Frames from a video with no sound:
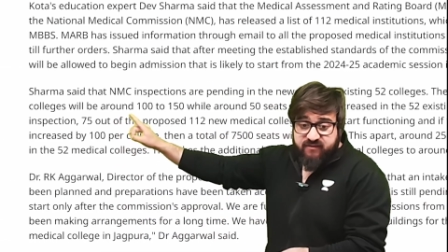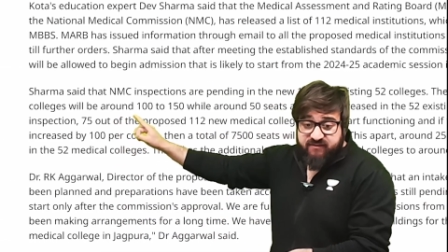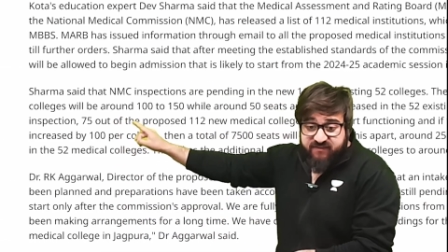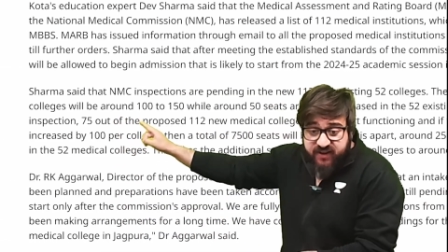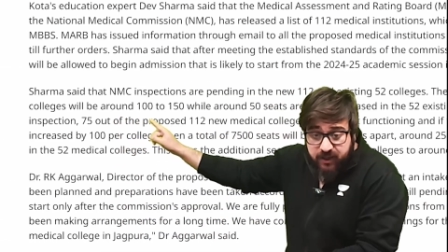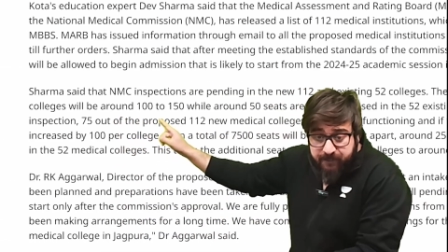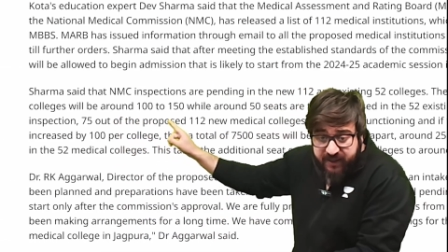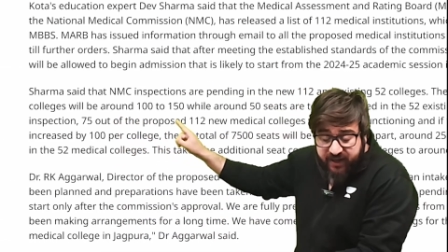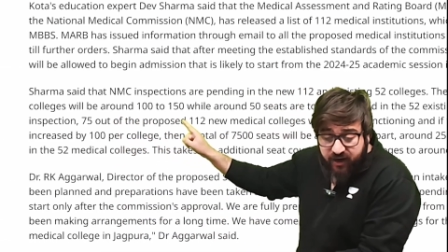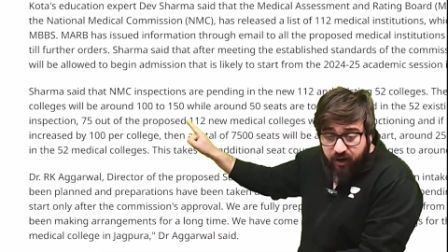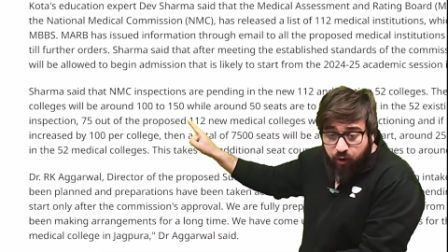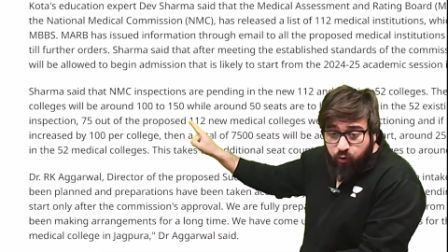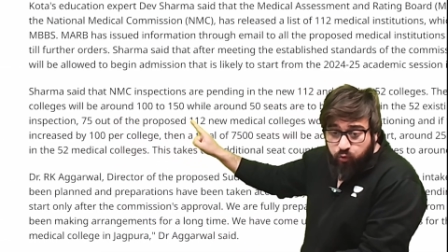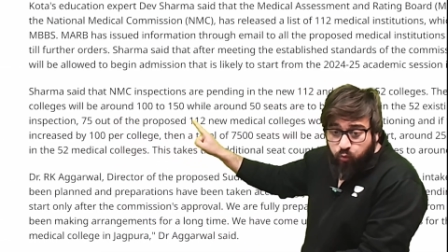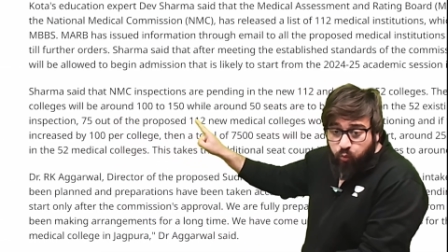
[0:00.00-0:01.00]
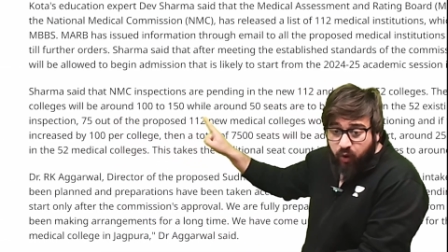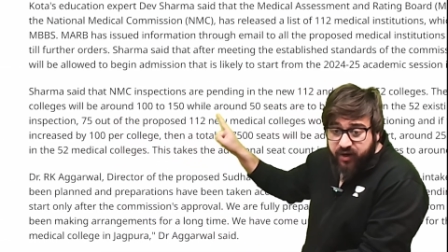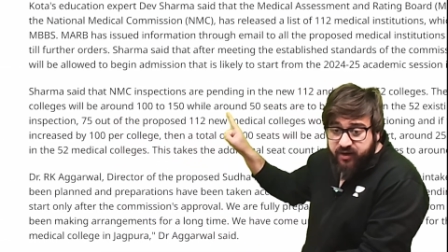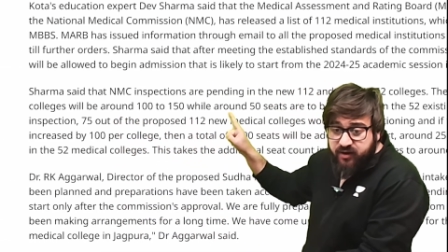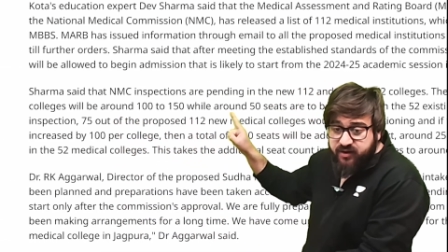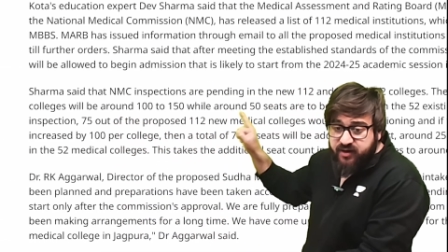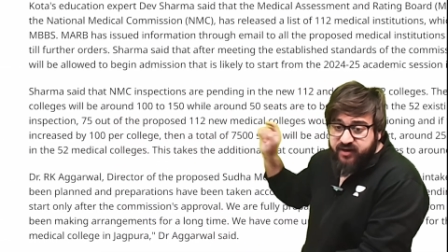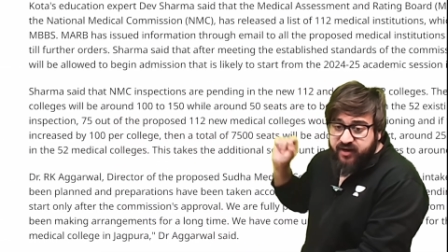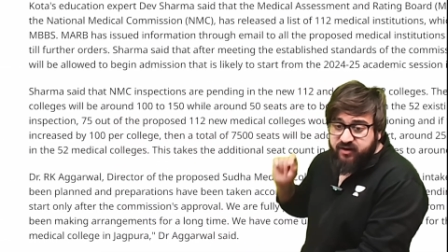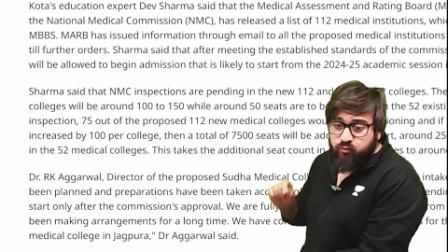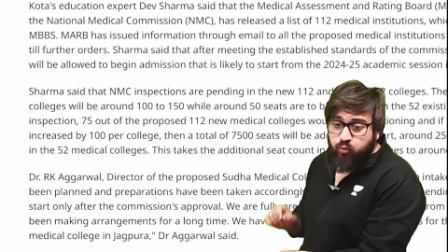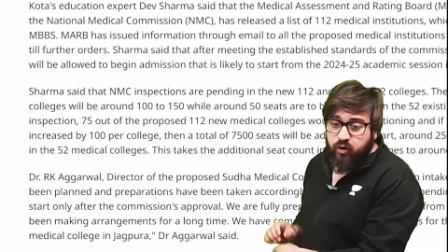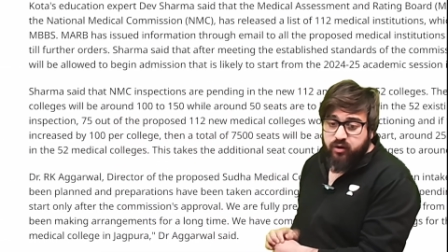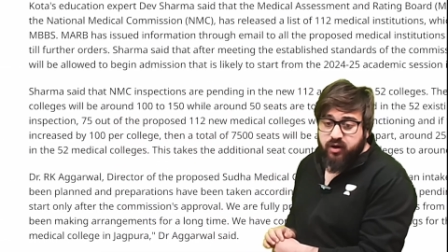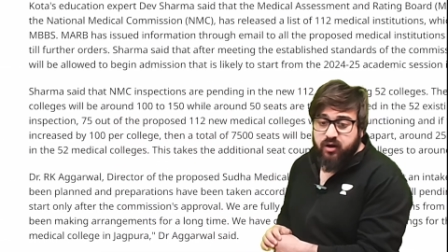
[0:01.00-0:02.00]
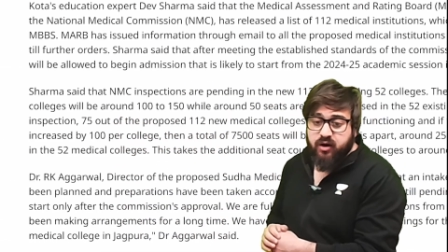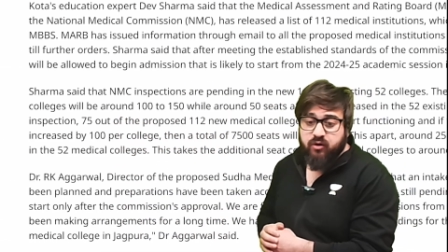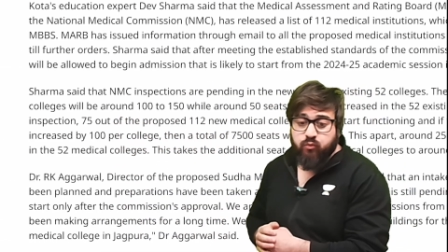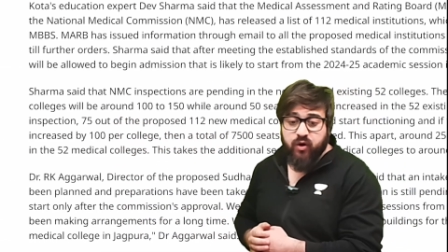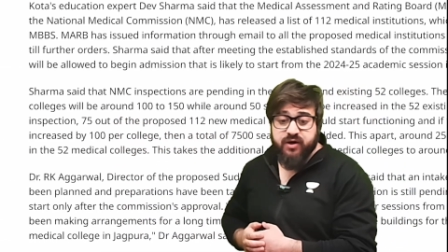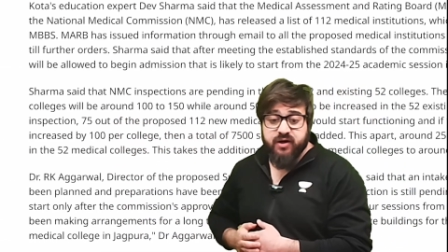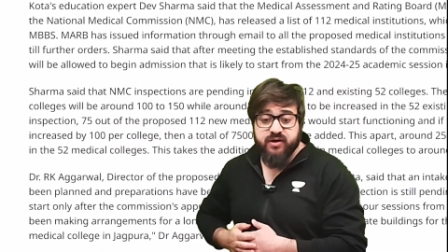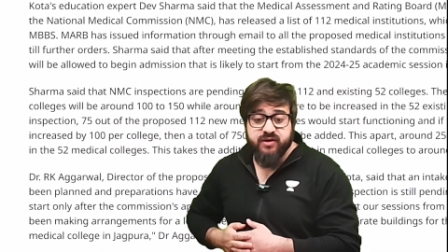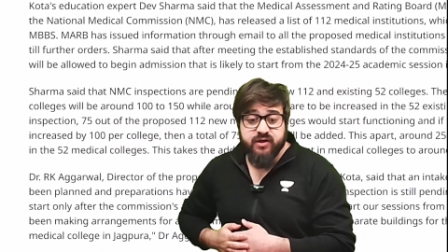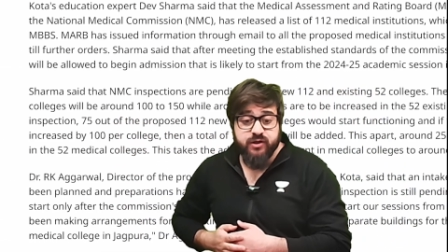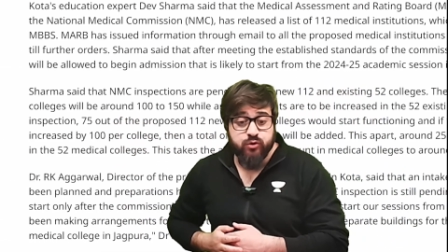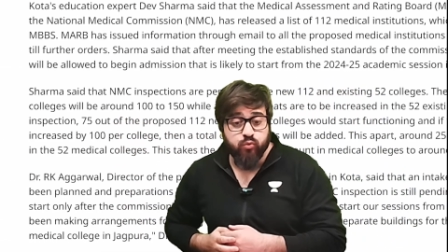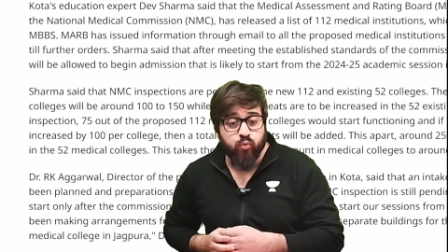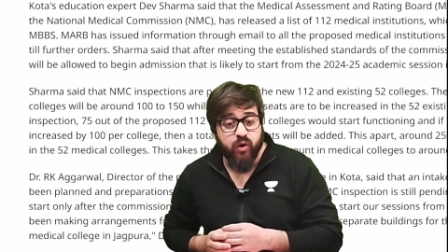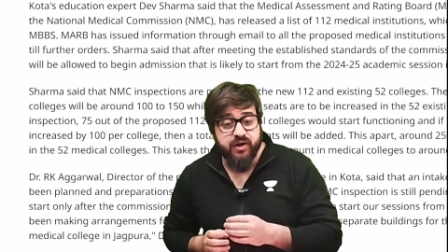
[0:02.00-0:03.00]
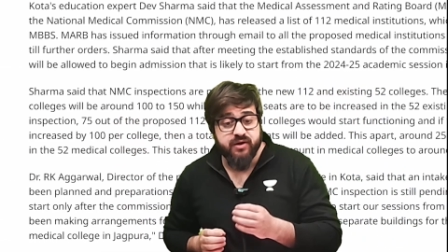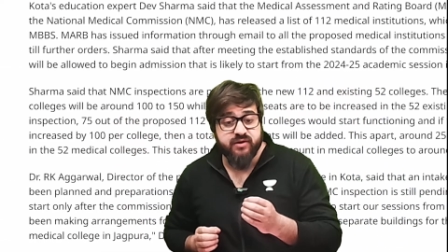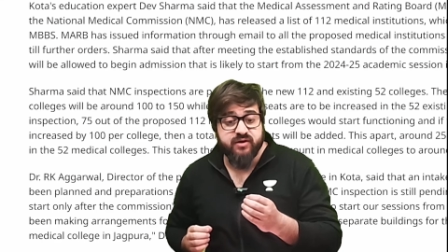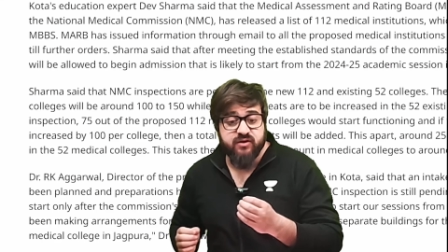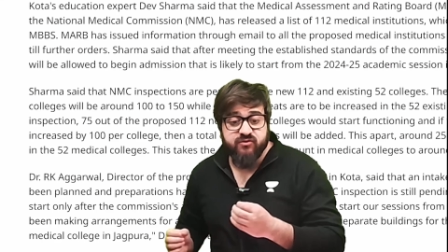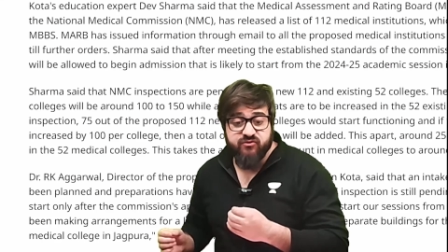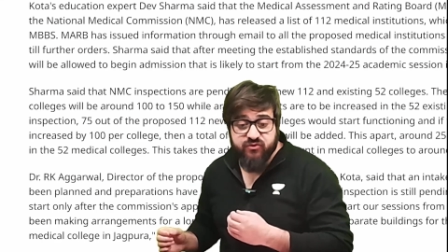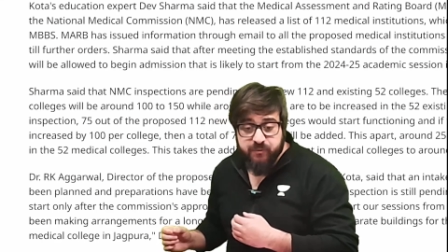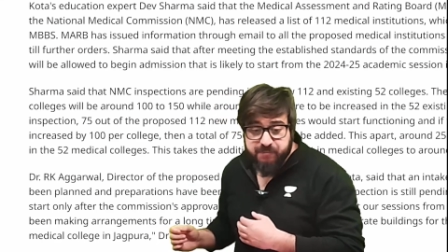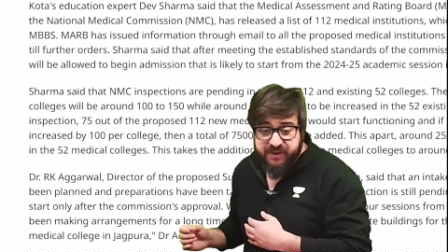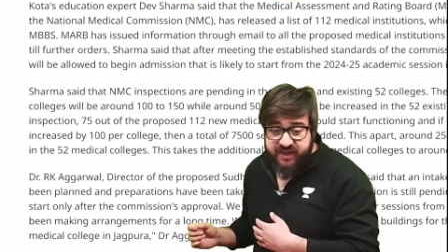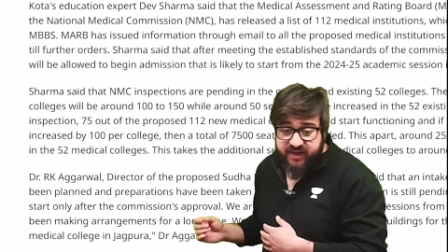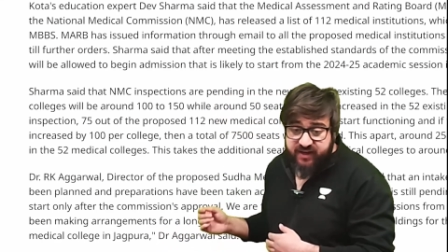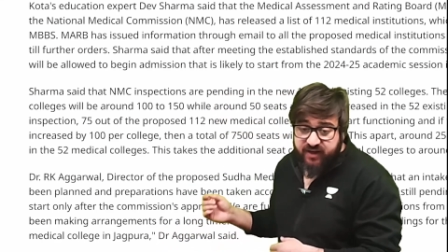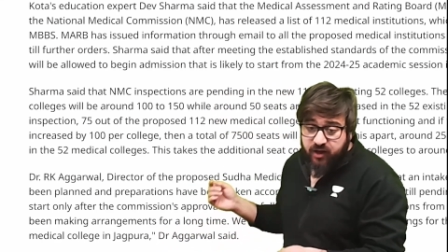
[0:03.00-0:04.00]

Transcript: will be around 100 and uh, 100 to 150